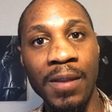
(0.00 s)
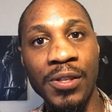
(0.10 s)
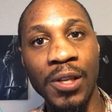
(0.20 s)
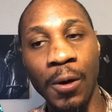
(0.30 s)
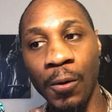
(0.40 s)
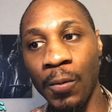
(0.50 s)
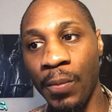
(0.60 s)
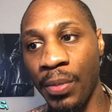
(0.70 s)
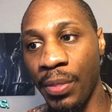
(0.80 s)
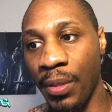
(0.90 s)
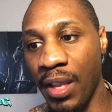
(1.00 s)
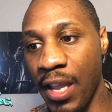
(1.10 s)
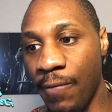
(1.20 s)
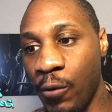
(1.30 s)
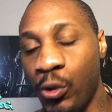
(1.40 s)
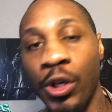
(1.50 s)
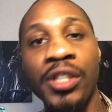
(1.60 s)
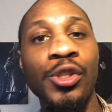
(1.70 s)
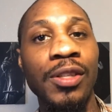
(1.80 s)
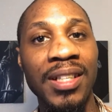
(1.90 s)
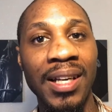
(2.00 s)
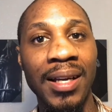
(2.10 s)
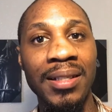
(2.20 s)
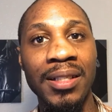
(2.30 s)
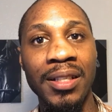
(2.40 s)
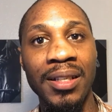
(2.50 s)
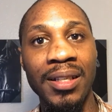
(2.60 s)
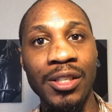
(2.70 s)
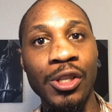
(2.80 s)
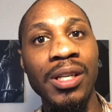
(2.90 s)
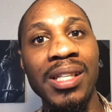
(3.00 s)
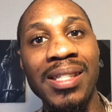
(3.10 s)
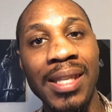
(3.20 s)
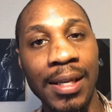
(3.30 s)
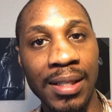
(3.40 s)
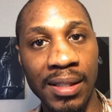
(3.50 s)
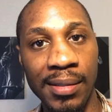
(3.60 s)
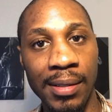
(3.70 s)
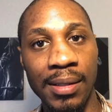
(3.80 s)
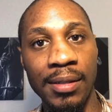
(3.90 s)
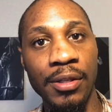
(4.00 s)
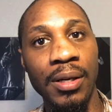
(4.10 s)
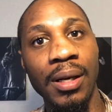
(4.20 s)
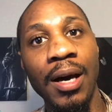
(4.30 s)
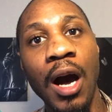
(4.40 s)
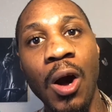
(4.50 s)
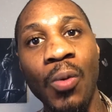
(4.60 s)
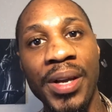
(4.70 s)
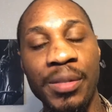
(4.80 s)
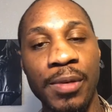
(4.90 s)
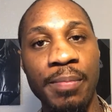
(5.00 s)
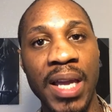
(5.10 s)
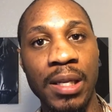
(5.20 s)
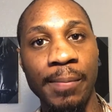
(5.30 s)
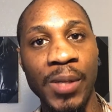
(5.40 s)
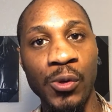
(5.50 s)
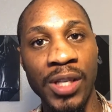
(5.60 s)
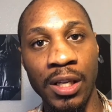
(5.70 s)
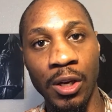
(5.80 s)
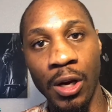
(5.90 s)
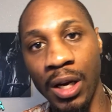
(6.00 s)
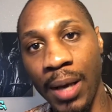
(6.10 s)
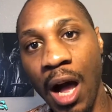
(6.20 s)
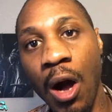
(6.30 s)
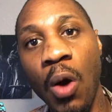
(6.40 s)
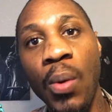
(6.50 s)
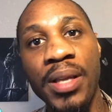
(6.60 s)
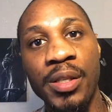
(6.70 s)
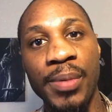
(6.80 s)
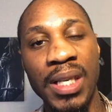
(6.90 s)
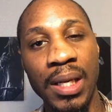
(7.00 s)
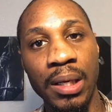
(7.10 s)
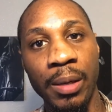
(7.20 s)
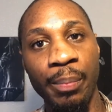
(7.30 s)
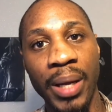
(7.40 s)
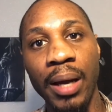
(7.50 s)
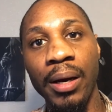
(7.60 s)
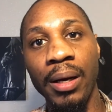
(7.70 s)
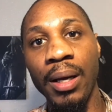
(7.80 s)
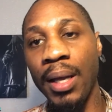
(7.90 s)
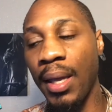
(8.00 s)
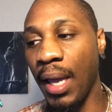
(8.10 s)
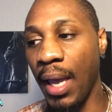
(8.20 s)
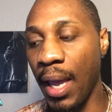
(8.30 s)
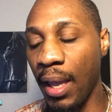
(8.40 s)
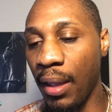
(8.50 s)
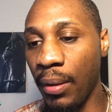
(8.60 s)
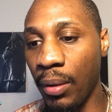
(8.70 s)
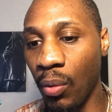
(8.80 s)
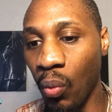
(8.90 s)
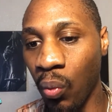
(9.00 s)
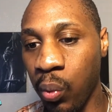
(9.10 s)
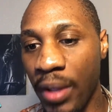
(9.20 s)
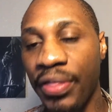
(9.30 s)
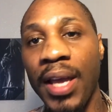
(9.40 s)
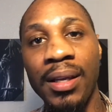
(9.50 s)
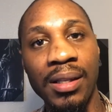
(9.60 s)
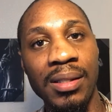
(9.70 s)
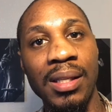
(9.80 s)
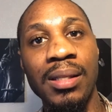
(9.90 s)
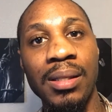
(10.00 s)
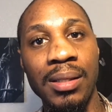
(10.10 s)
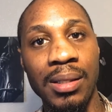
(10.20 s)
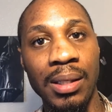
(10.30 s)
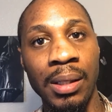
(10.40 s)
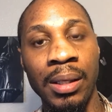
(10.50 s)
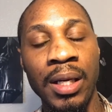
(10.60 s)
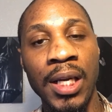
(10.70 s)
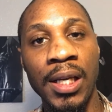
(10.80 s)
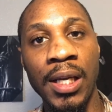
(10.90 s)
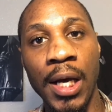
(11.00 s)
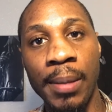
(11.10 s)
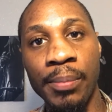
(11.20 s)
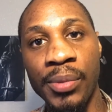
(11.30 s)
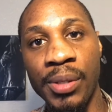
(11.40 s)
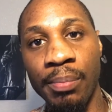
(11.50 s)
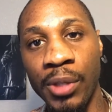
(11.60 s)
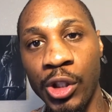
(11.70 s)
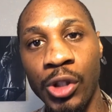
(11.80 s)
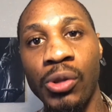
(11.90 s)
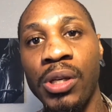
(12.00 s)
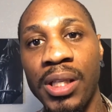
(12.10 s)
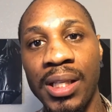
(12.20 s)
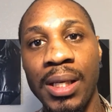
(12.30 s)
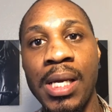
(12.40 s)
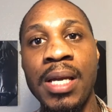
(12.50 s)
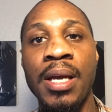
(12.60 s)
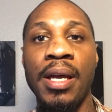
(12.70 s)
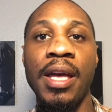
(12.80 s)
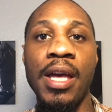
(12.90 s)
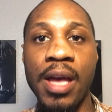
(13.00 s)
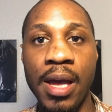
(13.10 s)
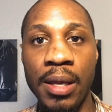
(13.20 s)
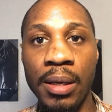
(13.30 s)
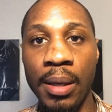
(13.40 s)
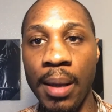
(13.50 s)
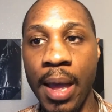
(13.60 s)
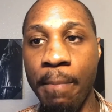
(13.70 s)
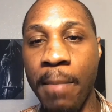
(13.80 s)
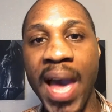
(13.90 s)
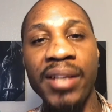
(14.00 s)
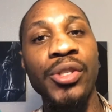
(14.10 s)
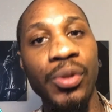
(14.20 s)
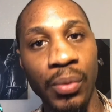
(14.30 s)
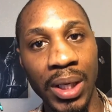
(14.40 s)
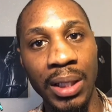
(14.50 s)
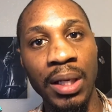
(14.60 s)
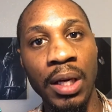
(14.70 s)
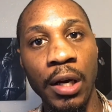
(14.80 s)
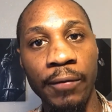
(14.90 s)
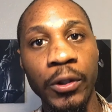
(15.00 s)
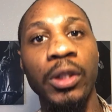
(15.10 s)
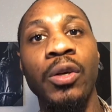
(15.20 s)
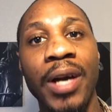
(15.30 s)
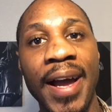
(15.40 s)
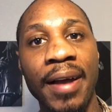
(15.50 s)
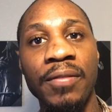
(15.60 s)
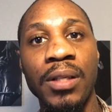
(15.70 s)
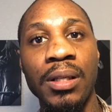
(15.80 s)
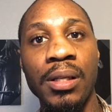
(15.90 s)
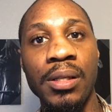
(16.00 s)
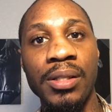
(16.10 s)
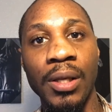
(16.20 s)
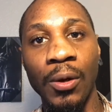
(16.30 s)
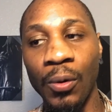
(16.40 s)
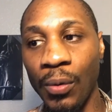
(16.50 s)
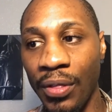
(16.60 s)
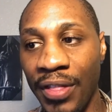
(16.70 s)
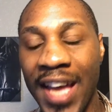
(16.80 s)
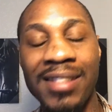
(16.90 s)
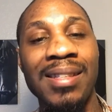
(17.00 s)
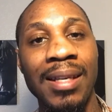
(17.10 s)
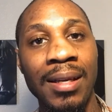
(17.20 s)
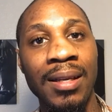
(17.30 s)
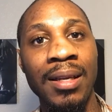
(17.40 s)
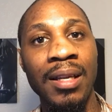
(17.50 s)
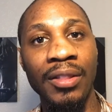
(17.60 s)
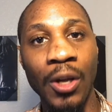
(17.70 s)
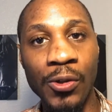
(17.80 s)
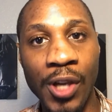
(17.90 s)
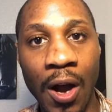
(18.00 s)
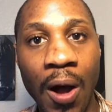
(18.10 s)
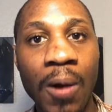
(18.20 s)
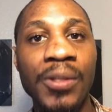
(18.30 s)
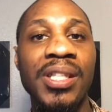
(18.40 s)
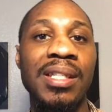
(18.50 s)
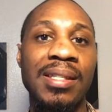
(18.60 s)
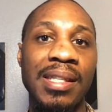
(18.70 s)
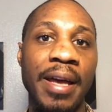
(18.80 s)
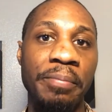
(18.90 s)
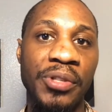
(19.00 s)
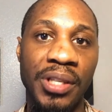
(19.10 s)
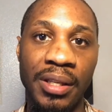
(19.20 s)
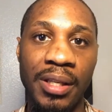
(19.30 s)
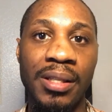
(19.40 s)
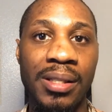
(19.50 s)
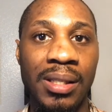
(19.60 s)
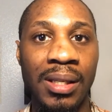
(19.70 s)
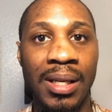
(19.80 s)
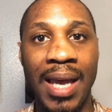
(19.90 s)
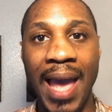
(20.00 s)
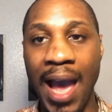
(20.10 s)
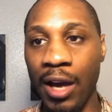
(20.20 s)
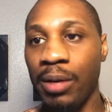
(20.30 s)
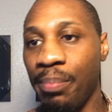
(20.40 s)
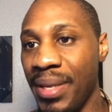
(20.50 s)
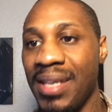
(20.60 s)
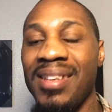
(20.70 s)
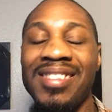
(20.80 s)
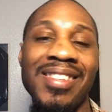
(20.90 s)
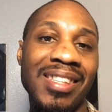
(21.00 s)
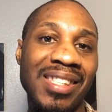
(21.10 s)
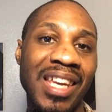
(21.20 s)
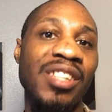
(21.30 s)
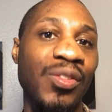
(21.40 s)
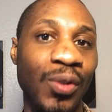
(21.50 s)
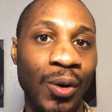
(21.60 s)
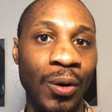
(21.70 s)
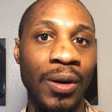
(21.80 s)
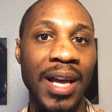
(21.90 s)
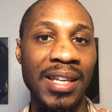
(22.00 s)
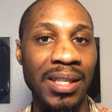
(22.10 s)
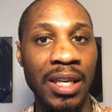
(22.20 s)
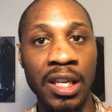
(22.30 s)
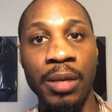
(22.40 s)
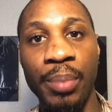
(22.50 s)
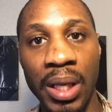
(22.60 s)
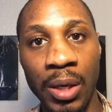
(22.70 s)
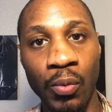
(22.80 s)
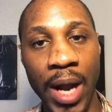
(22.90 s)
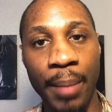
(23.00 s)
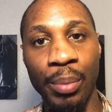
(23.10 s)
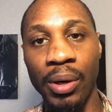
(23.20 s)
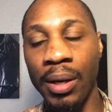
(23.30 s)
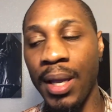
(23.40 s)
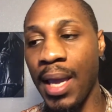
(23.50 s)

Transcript: So if you trust your gut, you're gonna stay consistent. You're gonna always be making music. You're gonna always be getting better. And with that consistency comes maturity and, and mastery of your craft. So that's it. Those are all ten steps to this, how to be successful as an independent rapper.